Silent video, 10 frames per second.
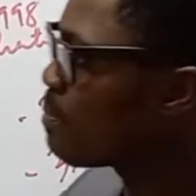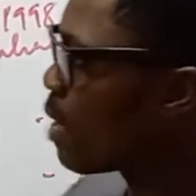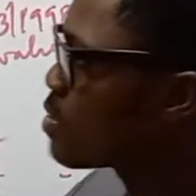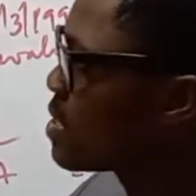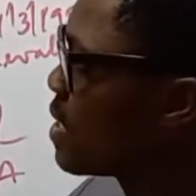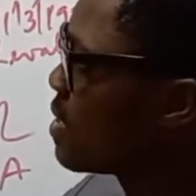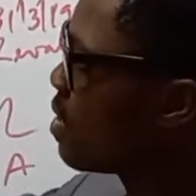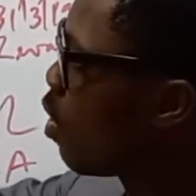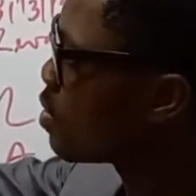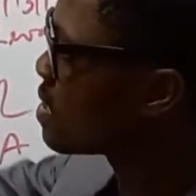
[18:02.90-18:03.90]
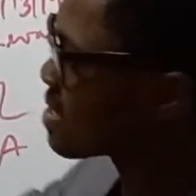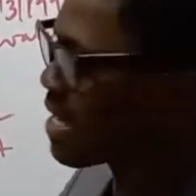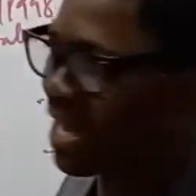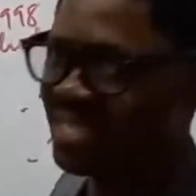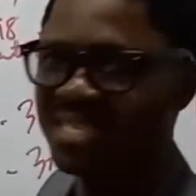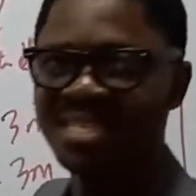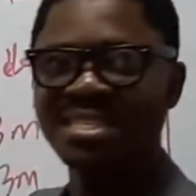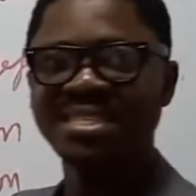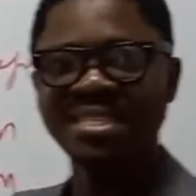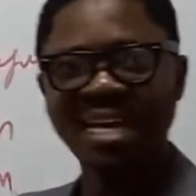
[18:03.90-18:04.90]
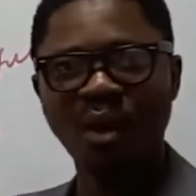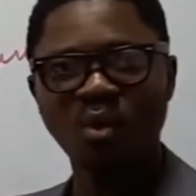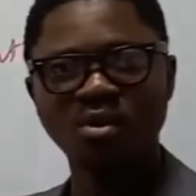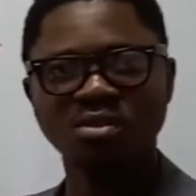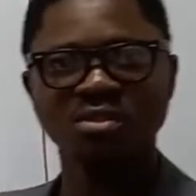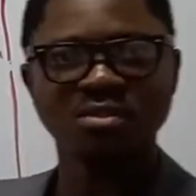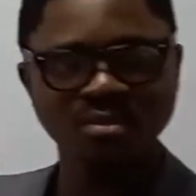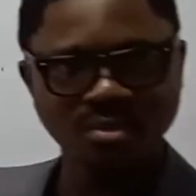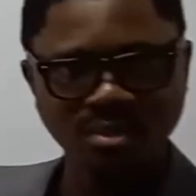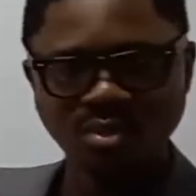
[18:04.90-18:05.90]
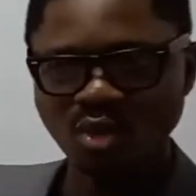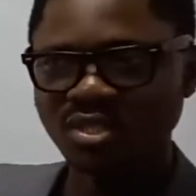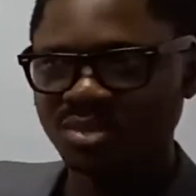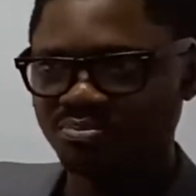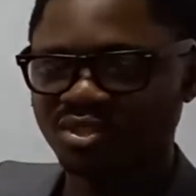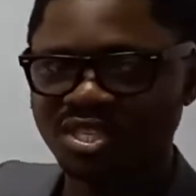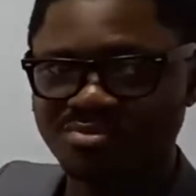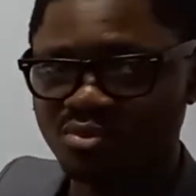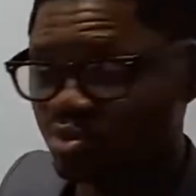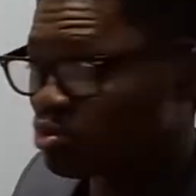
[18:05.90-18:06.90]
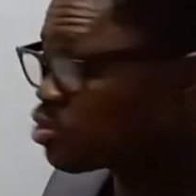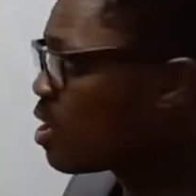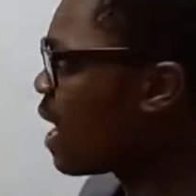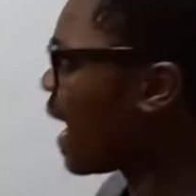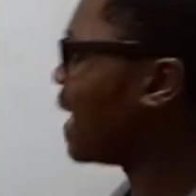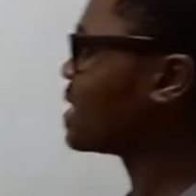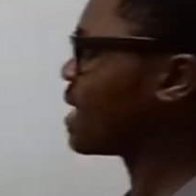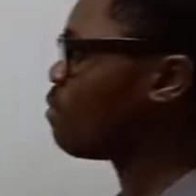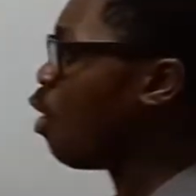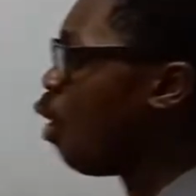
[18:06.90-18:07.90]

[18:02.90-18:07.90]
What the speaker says: about, all this land, they are what? Non-depreciable item.